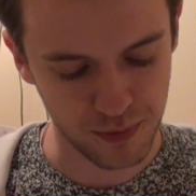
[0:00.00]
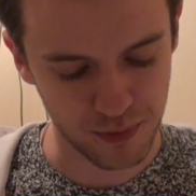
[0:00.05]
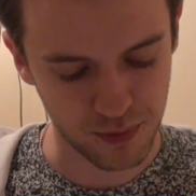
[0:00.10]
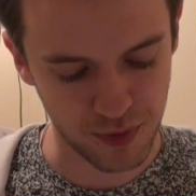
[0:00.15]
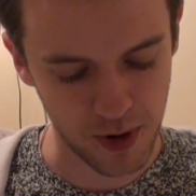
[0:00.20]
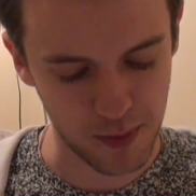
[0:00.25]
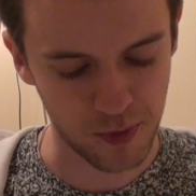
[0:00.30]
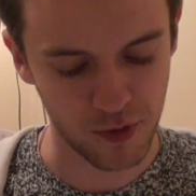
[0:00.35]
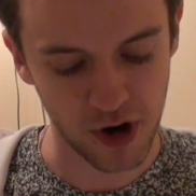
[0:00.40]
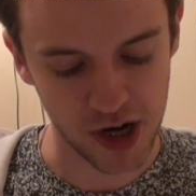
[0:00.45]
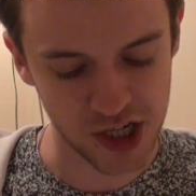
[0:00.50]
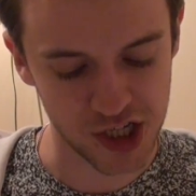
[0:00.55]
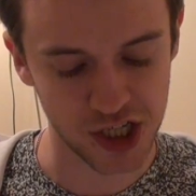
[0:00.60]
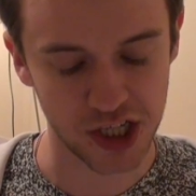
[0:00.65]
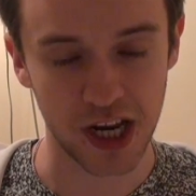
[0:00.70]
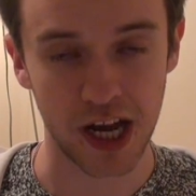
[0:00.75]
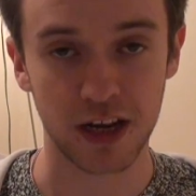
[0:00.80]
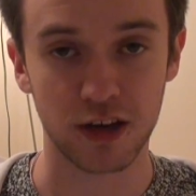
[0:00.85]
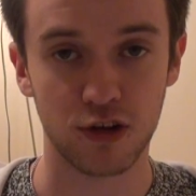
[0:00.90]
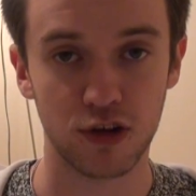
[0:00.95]

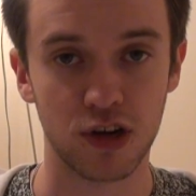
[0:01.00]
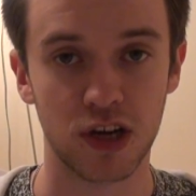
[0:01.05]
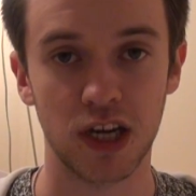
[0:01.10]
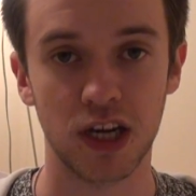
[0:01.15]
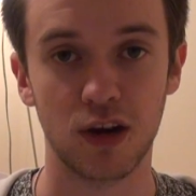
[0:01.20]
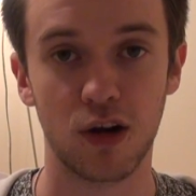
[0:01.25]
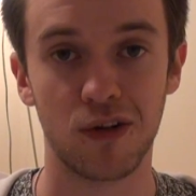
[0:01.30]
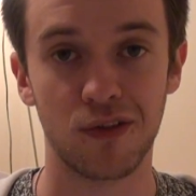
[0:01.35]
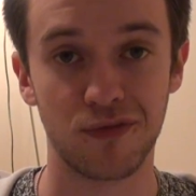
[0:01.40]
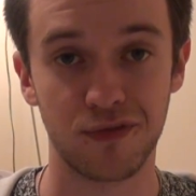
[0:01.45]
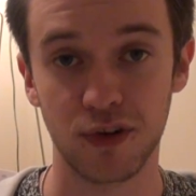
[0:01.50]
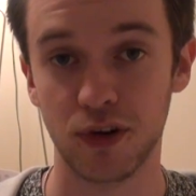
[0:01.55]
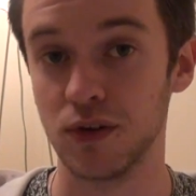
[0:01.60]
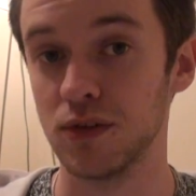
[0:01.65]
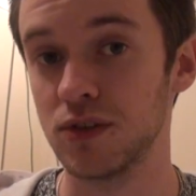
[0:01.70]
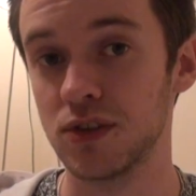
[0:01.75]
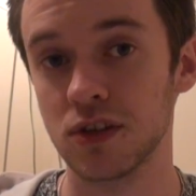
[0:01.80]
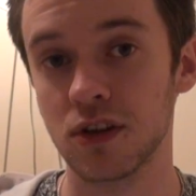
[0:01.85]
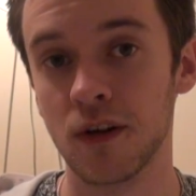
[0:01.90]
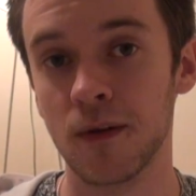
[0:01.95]
Preparation and cooking of
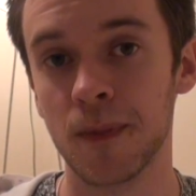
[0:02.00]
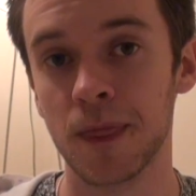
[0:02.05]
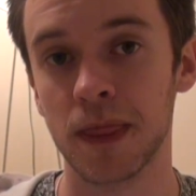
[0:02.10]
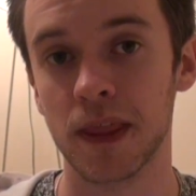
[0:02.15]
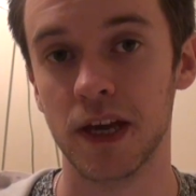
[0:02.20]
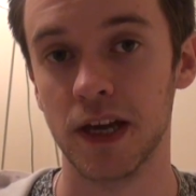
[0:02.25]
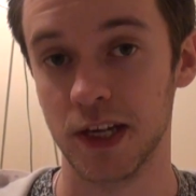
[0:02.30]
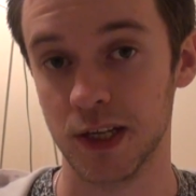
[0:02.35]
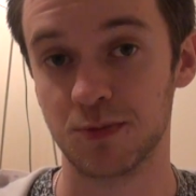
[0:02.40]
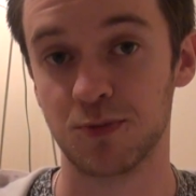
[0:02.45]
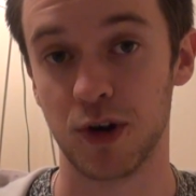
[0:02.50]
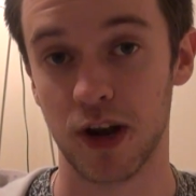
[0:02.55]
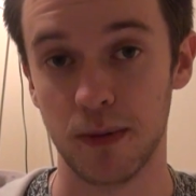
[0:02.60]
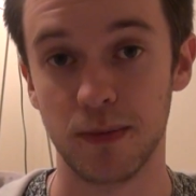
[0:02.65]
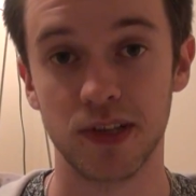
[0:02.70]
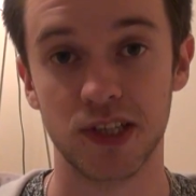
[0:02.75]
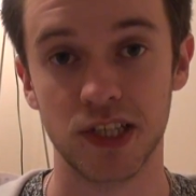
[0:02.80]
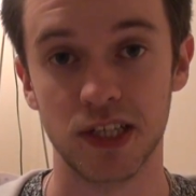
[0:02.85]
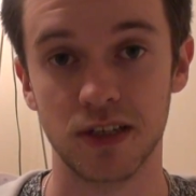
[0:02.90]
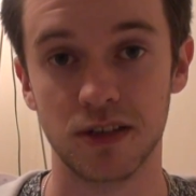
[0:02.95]
food is
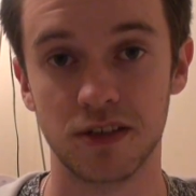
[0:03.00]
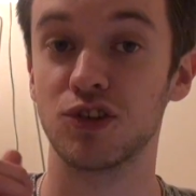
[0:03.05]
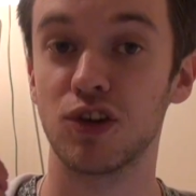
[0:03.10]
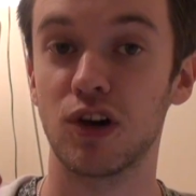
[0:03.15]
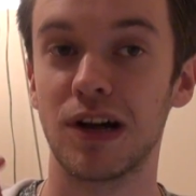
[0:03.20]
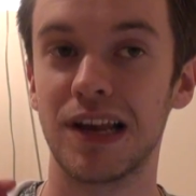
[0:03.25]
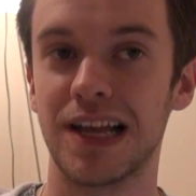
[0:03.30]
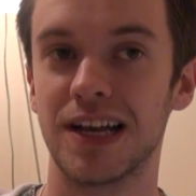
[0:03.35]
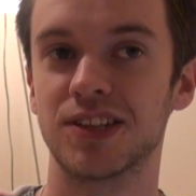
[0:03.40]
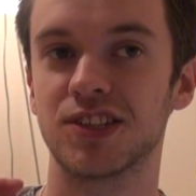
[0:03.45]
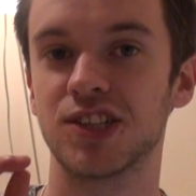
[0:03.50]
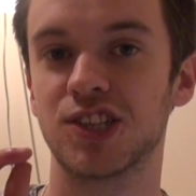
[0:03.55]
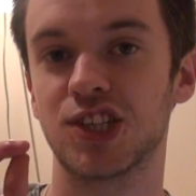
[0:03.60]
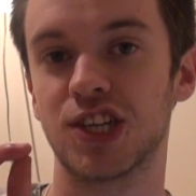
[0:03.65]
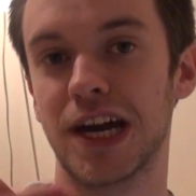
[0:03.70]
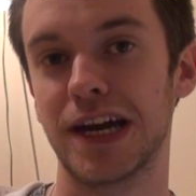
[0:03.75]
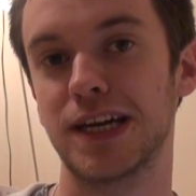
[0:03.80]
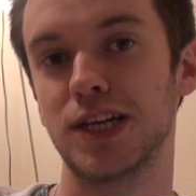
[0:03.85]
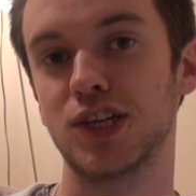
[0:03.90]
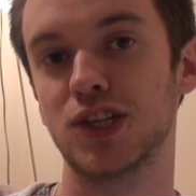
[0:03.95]
prohibited. You're not allowed to
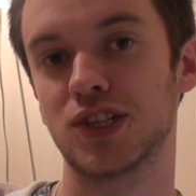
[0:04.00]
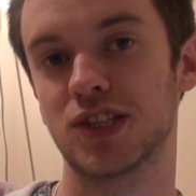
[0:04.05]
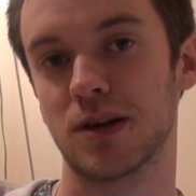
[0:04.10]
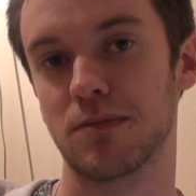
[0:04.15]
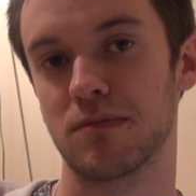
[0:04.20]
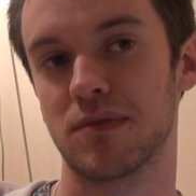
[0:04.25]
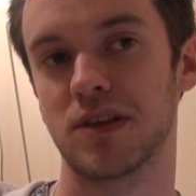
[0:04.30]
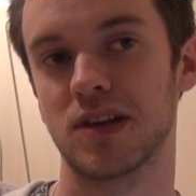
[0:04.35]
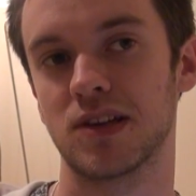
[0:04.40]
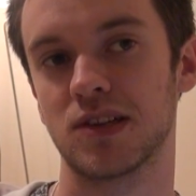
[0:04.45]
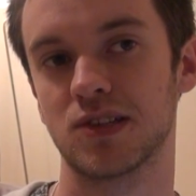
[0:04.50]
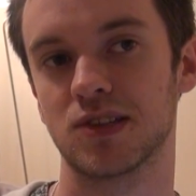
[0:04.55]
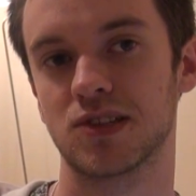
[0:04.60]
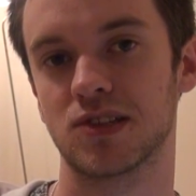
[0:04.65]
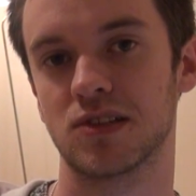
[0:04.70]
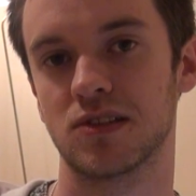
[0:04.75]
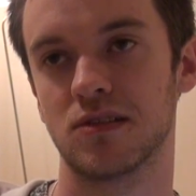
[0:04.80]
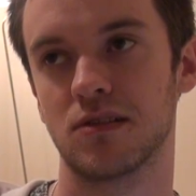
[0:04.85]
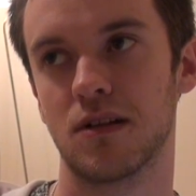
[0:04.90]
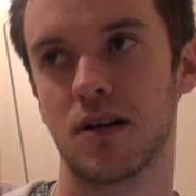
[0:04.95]
change
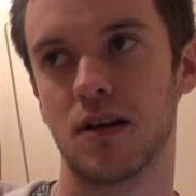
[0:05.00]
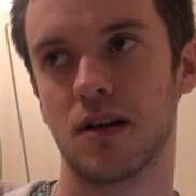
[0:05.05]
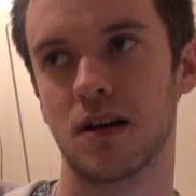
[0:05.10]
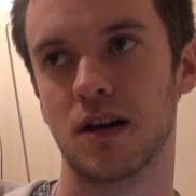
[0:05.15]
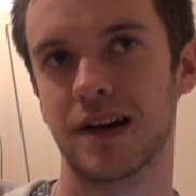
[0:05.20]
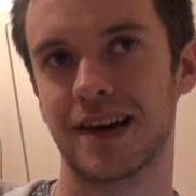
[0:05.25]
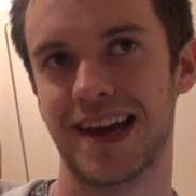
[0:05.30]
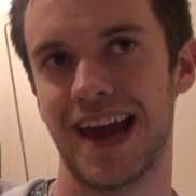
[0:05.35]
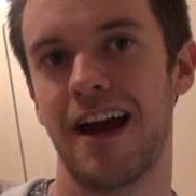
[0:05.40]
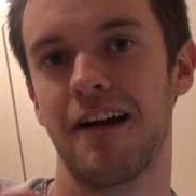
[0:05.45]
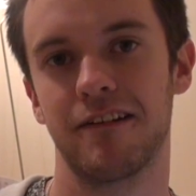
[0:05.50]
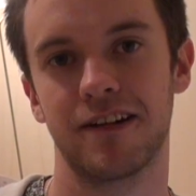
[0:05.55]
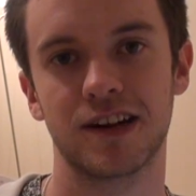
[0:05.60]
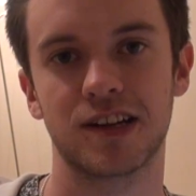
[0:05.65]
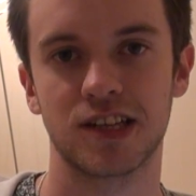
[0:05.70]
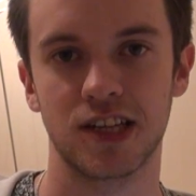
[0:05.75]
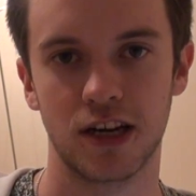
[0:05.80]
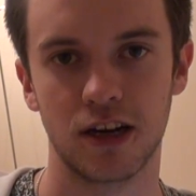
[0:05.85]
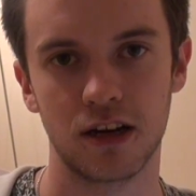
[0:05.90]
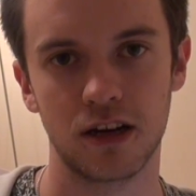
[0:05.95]
something's
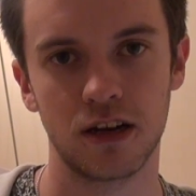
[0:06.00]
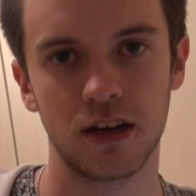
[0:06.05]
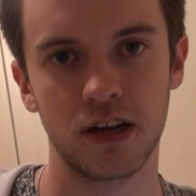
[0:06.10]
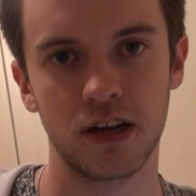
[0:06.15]
character,